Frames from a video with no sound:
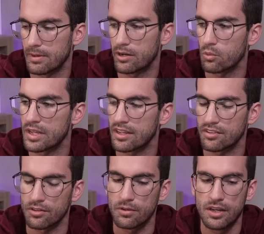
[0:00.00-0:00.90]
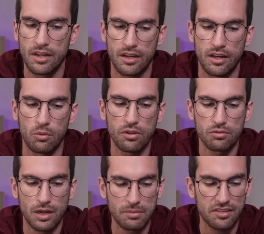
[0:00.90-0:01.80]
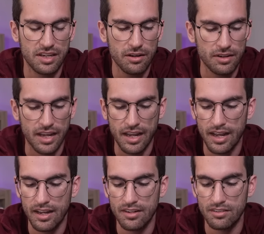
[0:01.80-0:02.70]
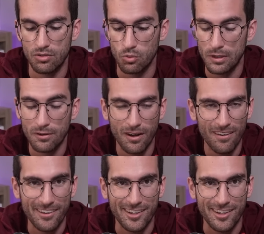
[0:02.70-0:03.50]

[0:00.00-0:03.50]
about a week. So we'll swap these out and we'll call